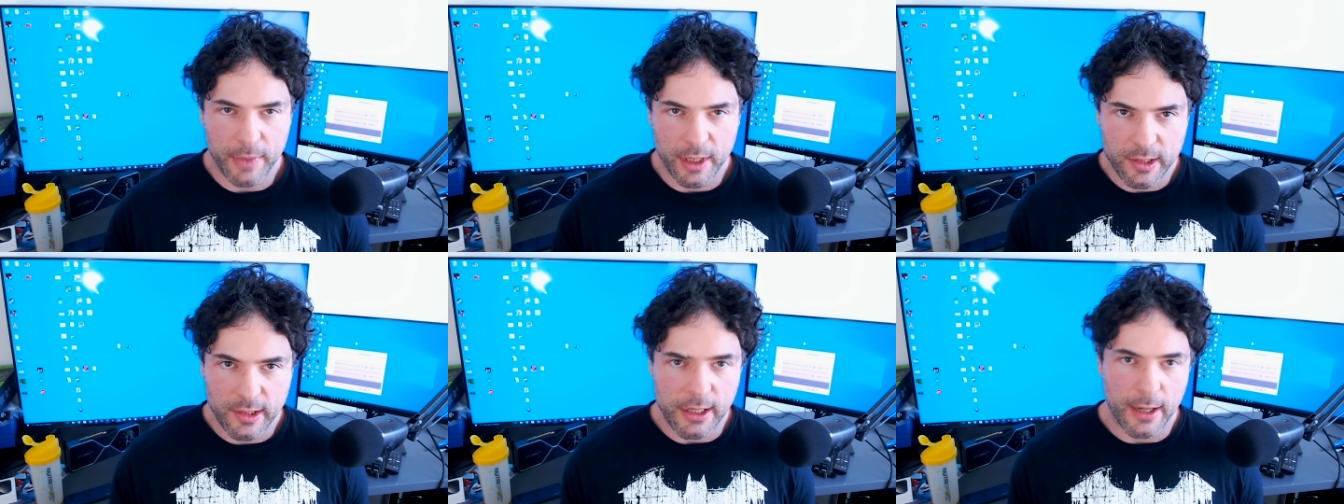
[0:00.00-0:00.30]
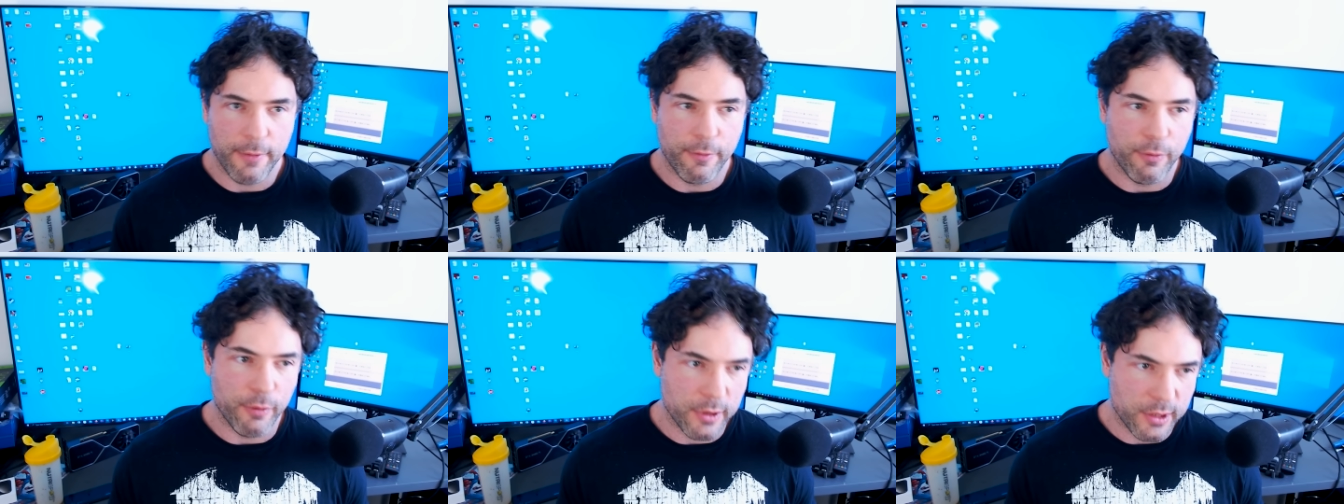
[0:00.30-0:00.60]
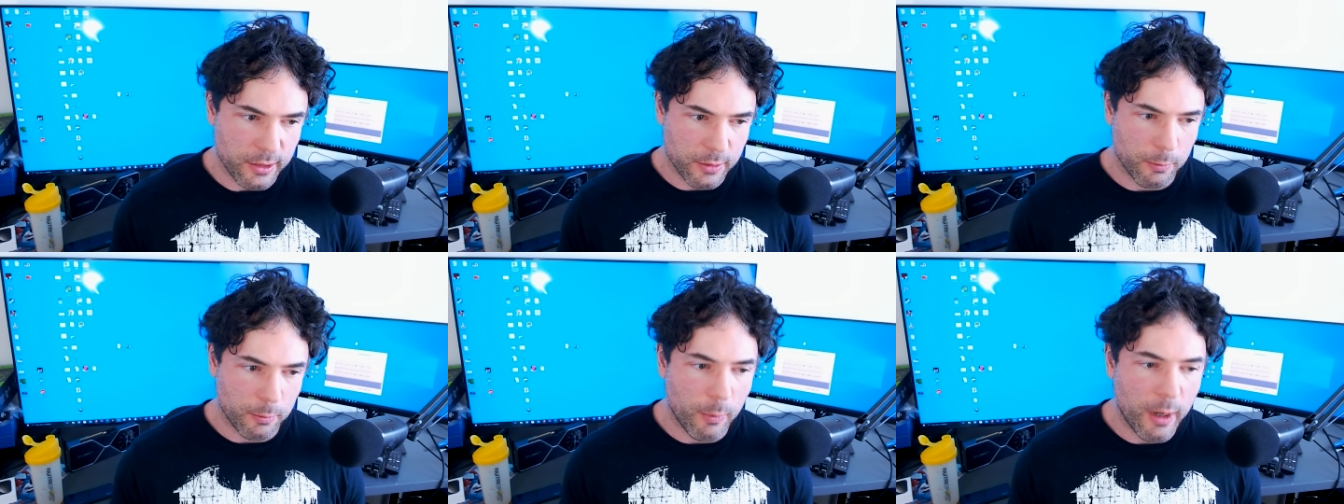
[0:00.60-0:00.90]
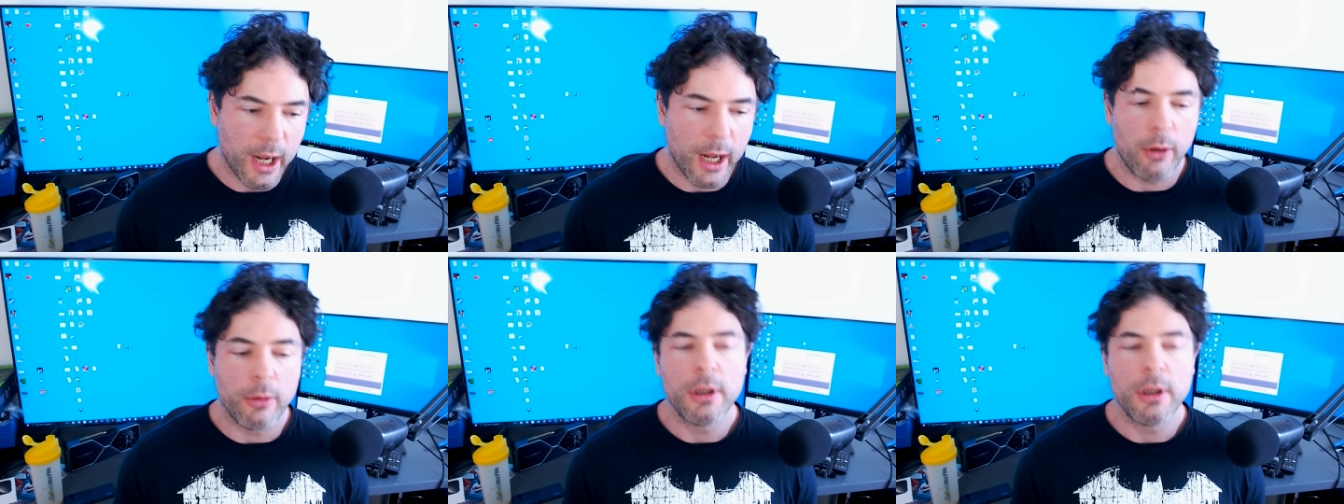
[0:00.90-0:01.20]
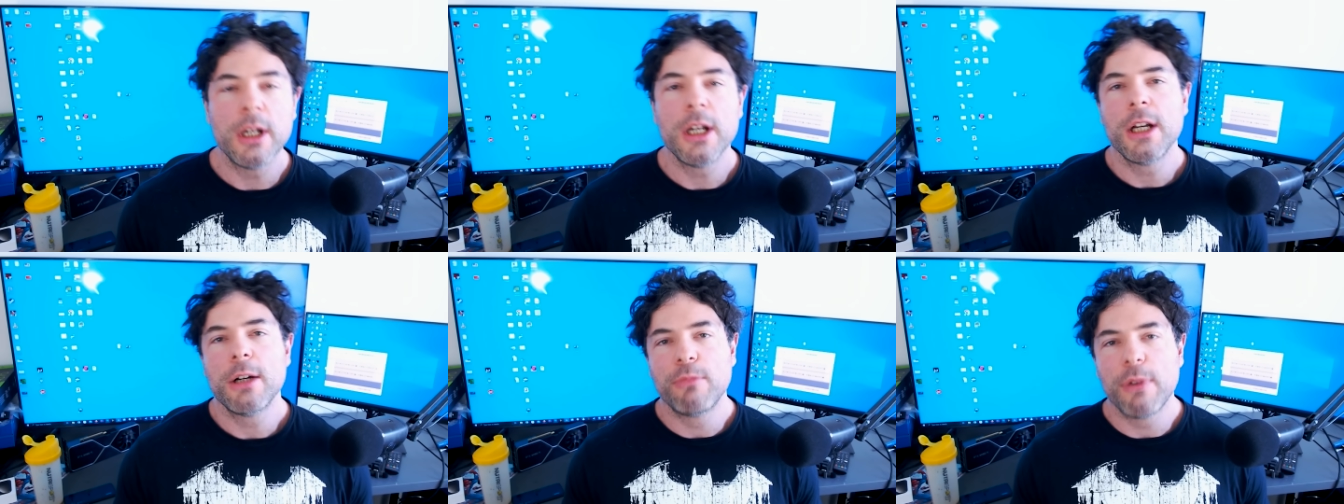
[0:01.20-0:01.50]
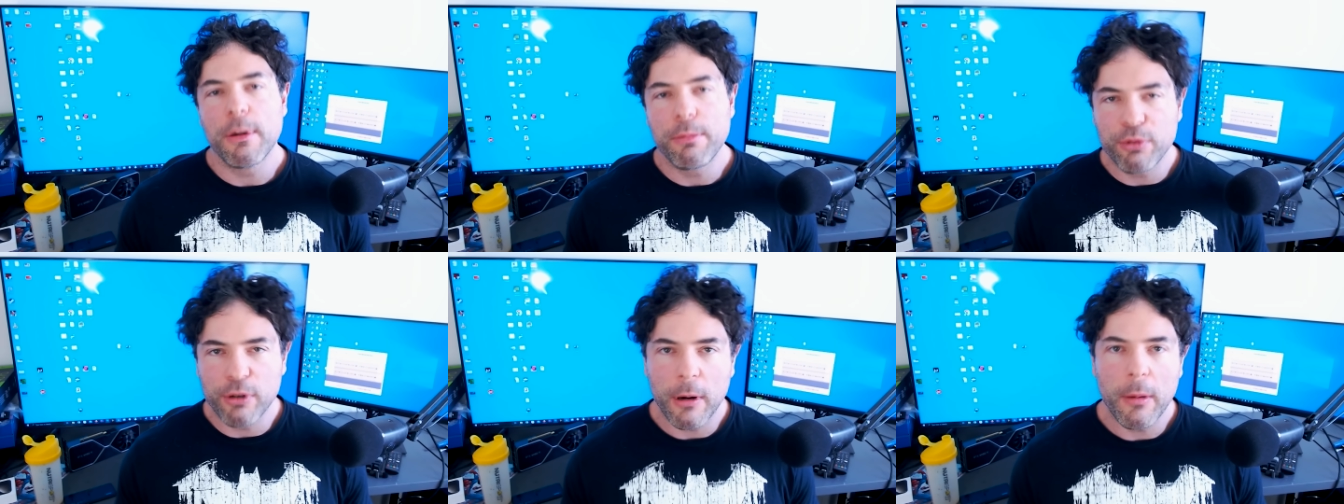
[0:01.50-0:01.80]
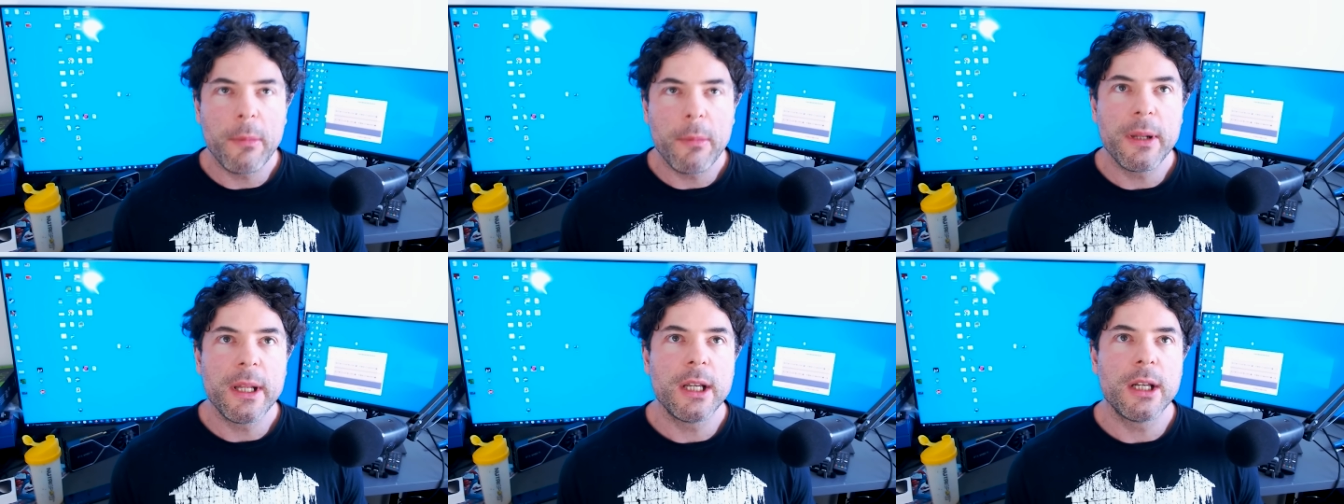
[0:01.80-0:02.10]
the servers as well, we're
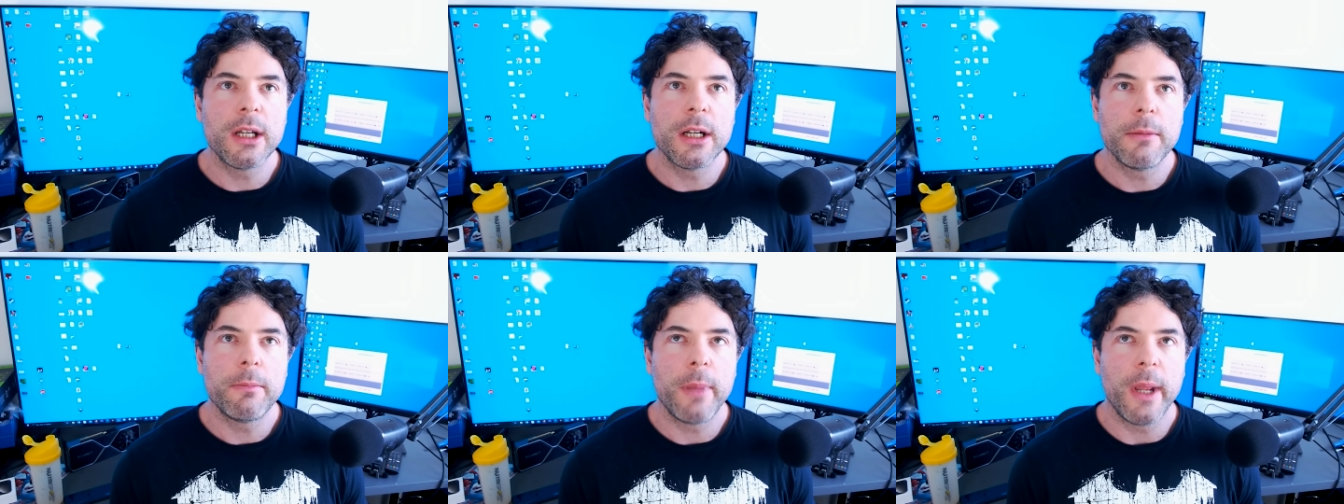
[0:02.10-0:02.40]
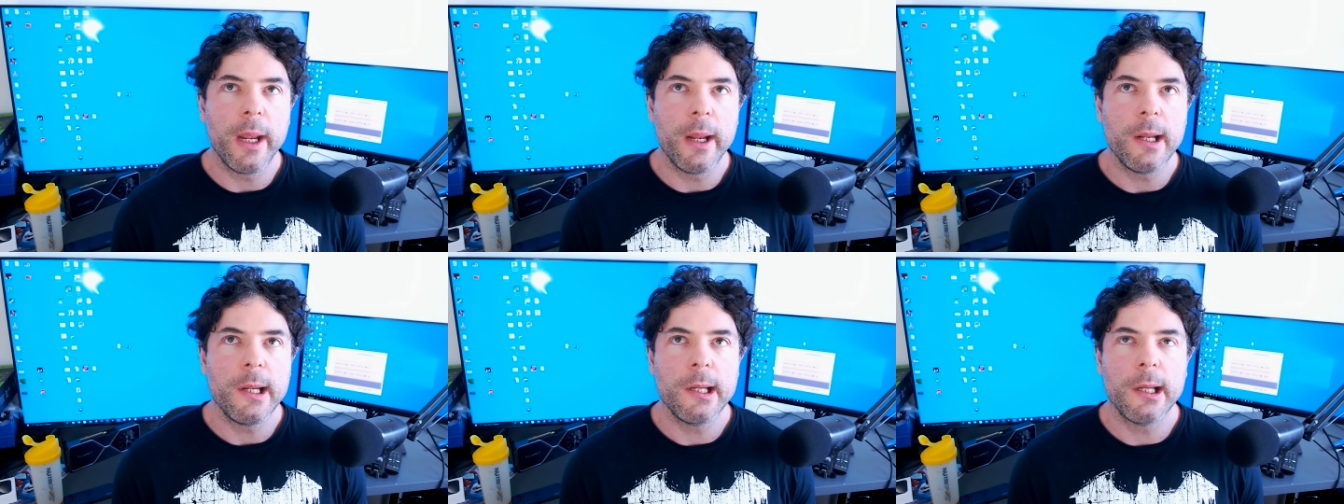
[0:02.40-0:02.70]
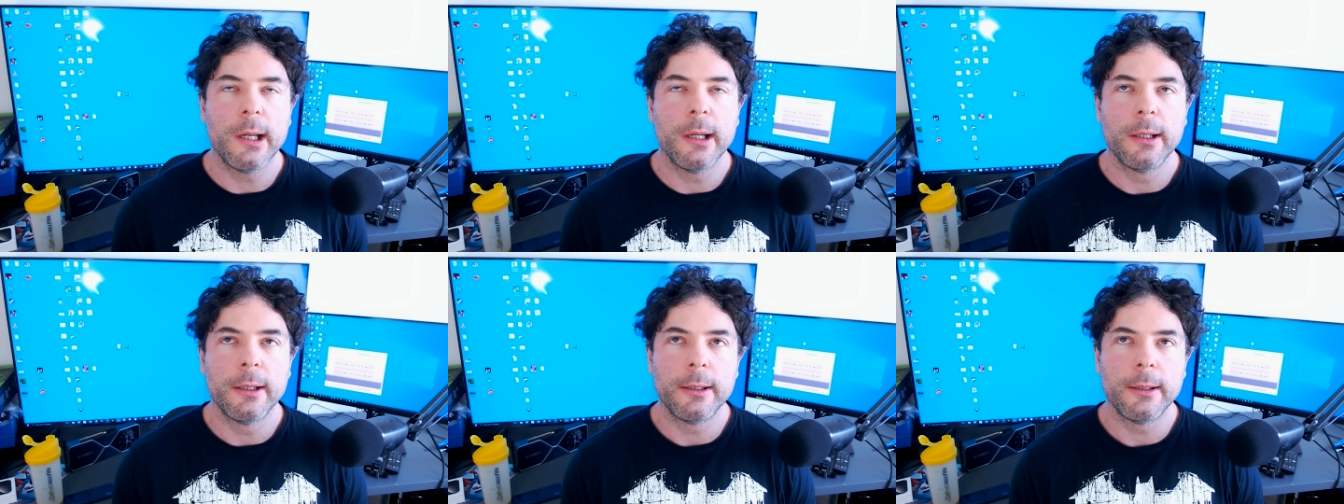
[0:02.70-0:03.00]
probably going to be,